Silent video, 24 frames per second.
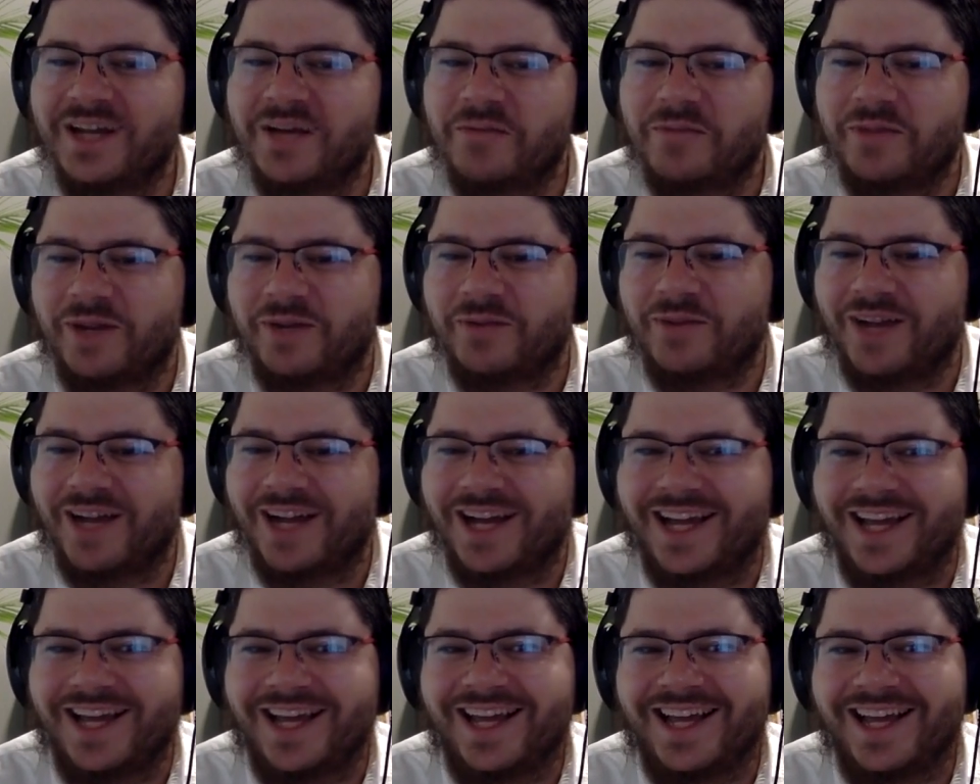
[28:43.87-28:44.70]

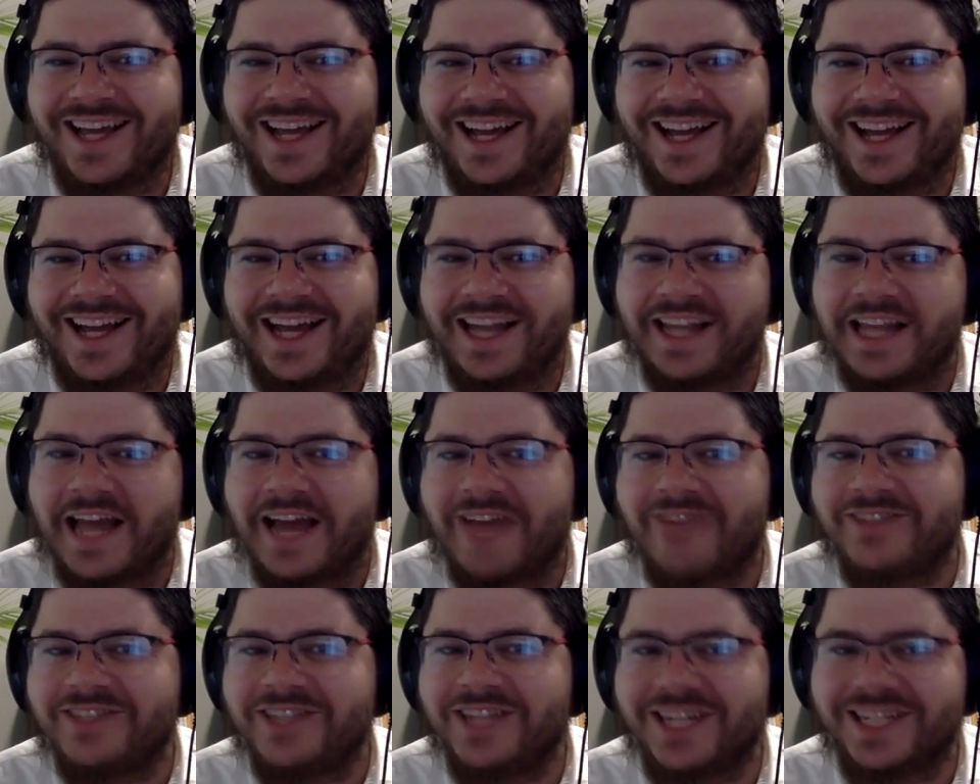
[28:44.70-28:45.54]
But I
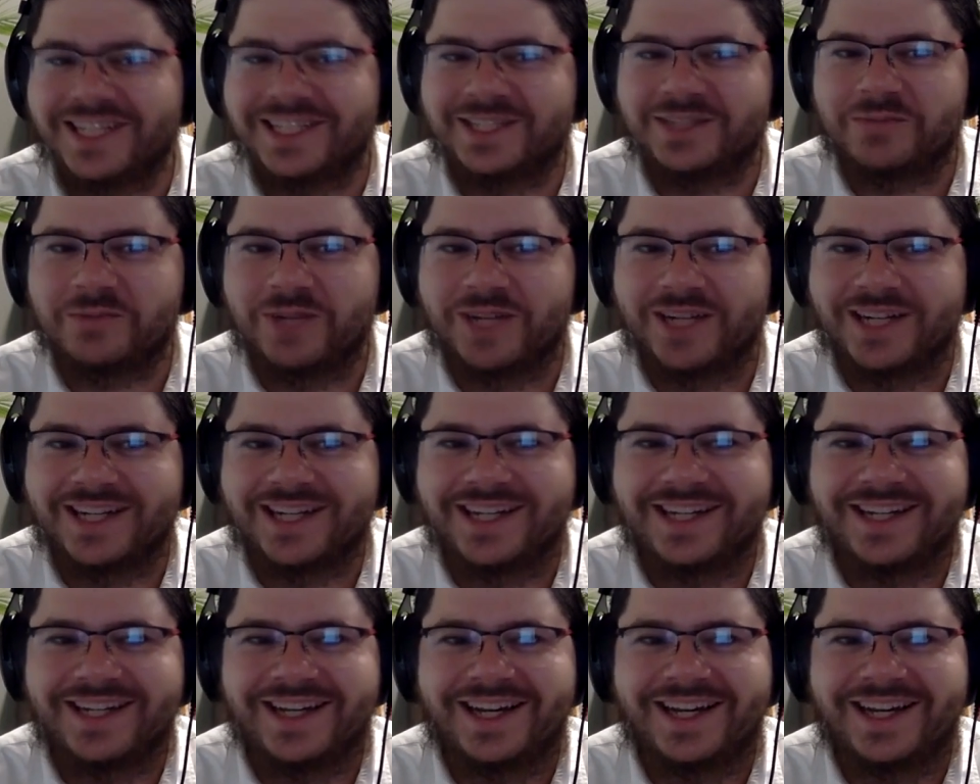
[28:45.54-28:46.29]
haven't dug into what